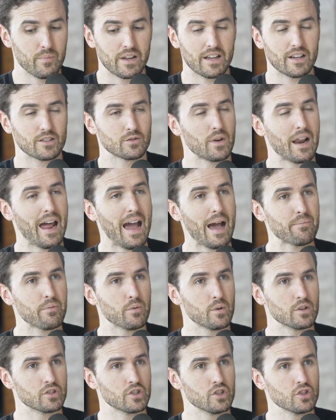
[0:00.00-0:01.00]
Because what
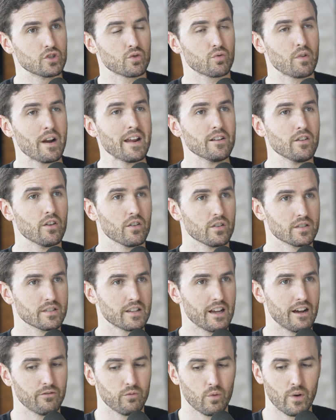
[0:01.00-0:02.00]
happened was she trained
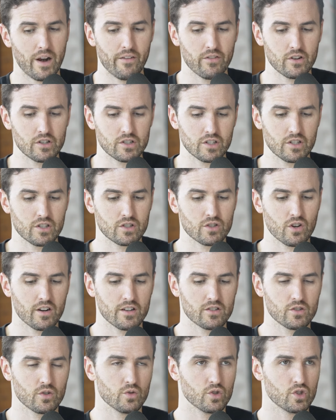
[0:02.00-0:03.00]
herself whenever she
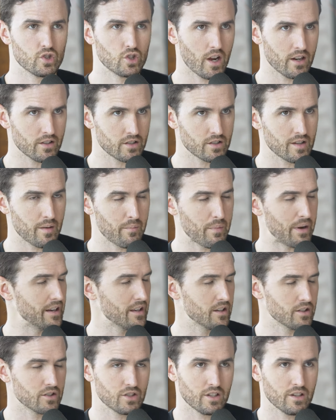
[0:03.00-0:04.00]
started to judge somebody,
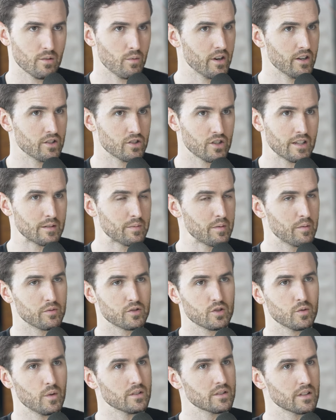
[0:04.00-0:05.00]
because she didn't want to judge people,
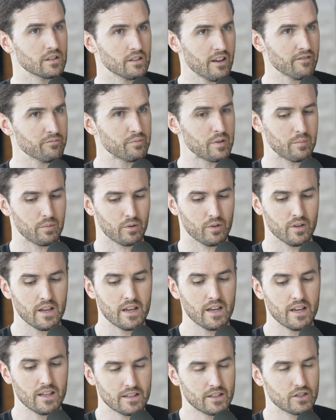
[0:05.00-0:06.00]
she wants to love people,
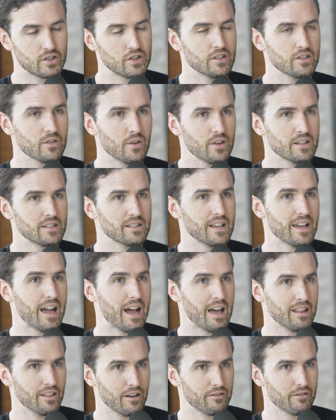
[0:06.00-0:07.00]
that she's going to say,
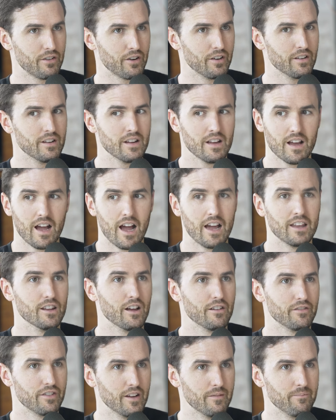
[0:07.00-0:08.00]
I love her, I
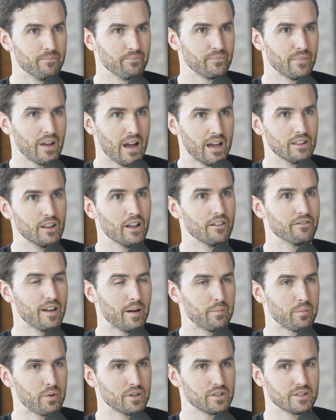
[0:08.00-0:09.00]
love him, I love
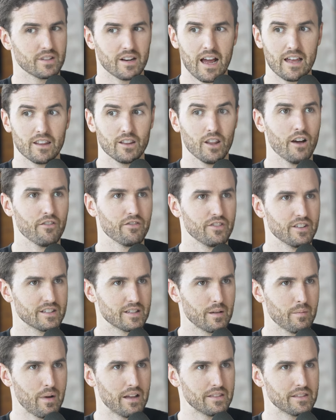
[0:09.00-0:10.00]
that person, I love
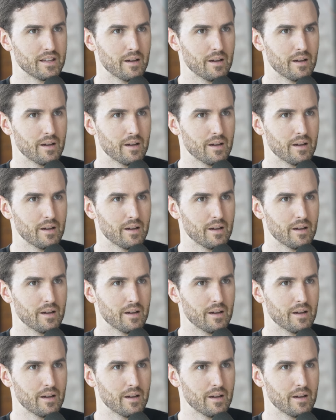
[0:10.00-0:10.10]
this about